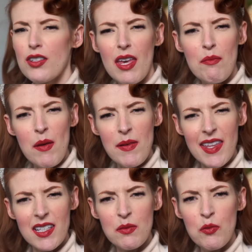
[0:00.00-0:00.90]
Okay, maybe
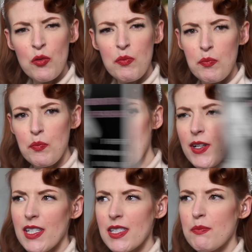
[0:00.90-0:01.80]
that's more
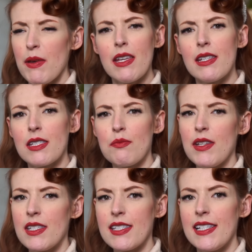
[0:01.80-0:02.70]
Britney Spears meets